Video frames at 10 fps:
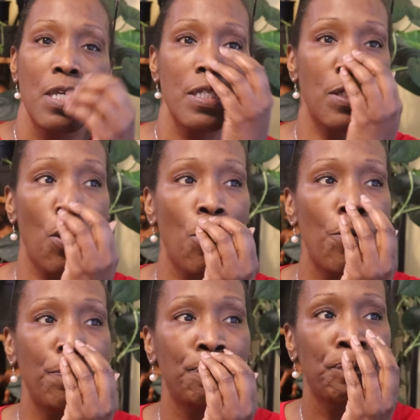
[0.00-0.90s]

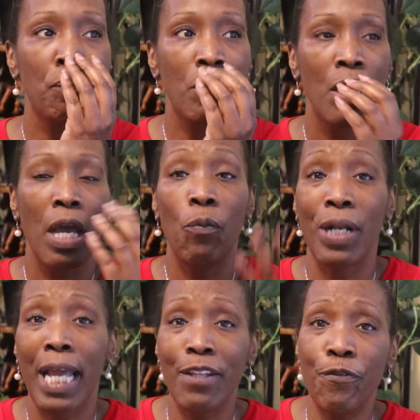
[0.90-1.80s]
So
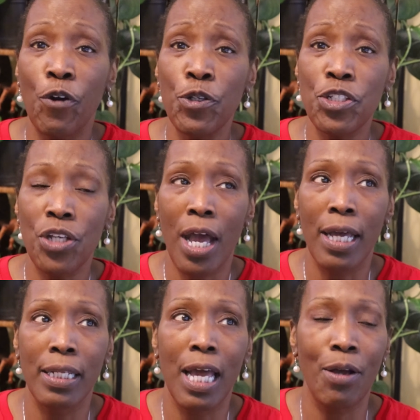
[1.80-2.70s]
when I got the first
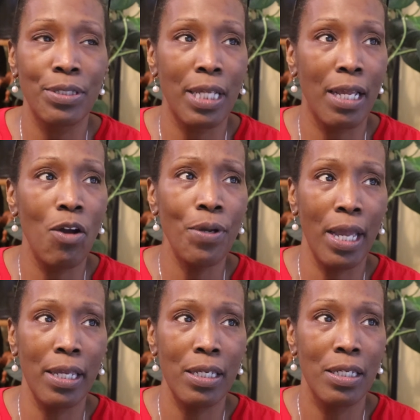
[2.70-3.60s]
shot, I was like,
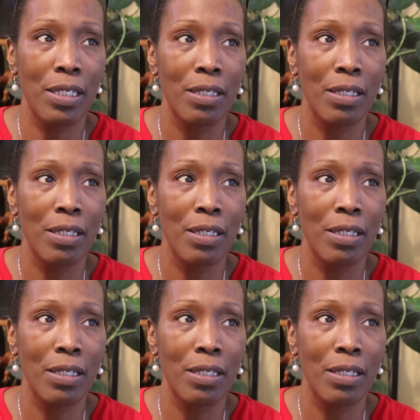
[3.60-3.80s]
okay,